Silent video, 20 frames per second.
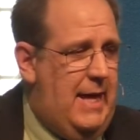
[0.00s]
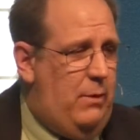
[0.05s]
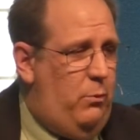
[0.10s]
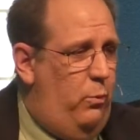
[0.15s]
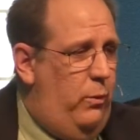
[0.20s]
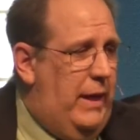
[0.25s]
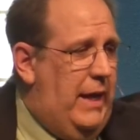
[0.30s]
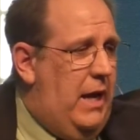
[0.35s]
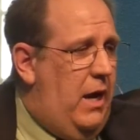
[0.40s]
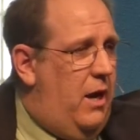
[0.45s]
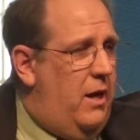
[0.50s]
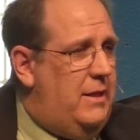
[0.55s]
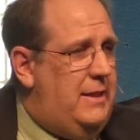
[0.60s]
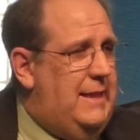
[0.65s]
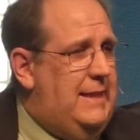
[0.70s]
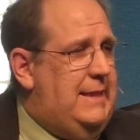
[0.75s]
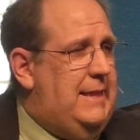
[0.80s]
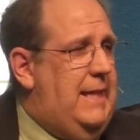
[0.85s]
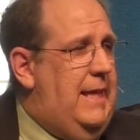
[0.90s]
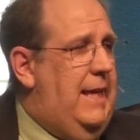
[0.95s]
that we are
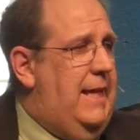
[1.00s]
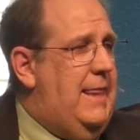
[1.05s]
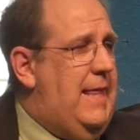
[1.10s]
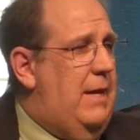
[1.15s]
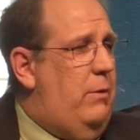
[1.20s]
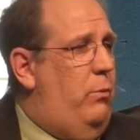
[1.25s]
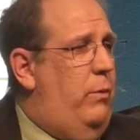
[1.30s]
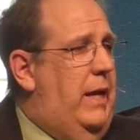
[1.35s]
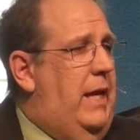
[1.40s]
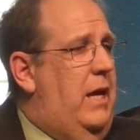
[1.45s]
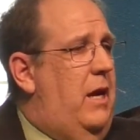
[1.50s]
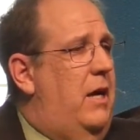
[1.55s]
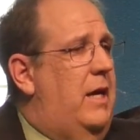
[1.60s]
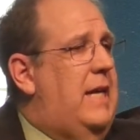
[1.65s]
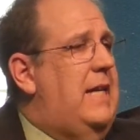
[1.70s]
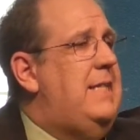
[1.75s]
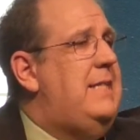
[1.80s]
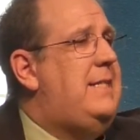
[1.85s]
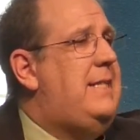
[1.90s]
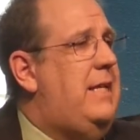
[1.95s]
listening, that we
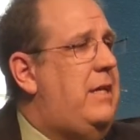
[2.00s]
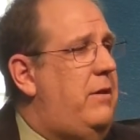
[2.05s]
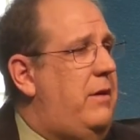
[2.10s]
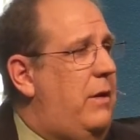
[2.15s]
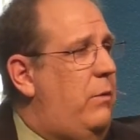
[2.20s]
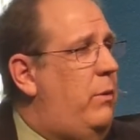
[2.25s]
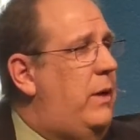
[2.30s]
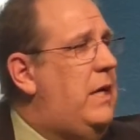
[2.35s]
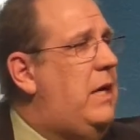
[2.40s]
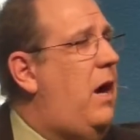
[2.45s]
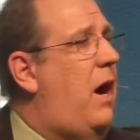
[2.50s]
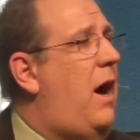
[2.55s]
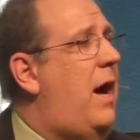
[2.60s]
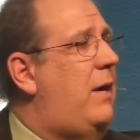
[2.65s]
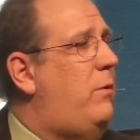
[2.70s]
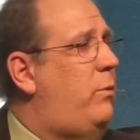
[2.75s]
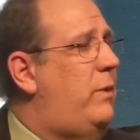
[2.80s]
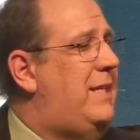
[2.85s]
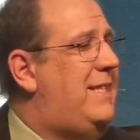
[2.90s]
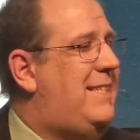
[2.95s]
are considering what
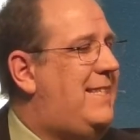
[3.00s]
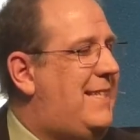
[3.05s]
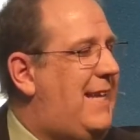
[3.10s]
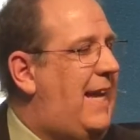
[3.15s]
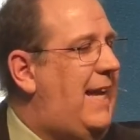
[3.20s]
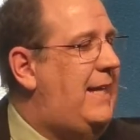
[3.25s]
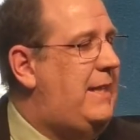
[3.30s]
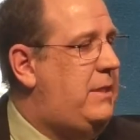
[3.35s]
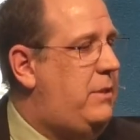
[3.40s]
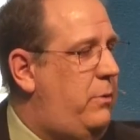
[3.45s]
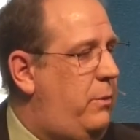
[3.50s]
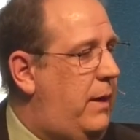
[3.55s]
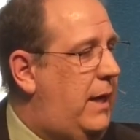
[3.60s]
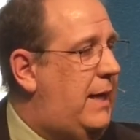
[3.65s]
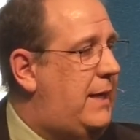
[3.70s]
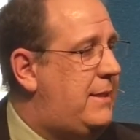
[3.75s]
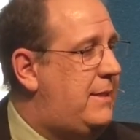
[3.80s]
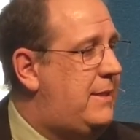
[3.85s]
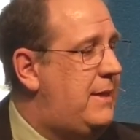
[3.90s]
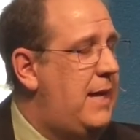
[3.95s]
God would say to
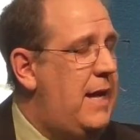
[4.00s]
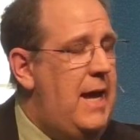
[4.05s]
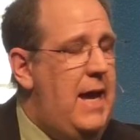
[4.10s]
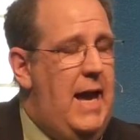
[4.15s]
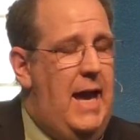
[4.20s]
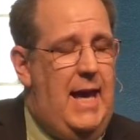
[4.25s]
us,